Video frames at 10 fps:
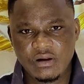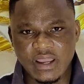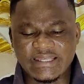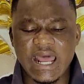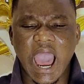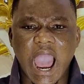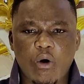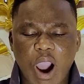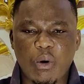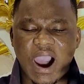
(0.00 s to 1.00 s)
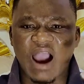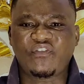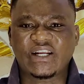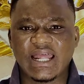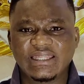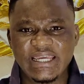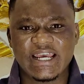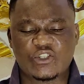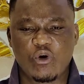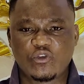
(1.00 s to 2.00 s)
Is it how our African
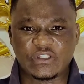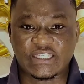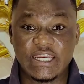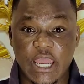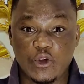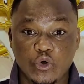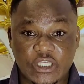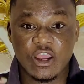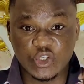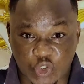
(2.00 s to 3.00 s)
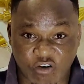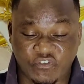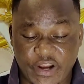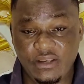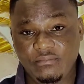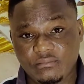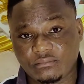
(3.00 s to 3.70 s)
leaders want to see the youth suffering?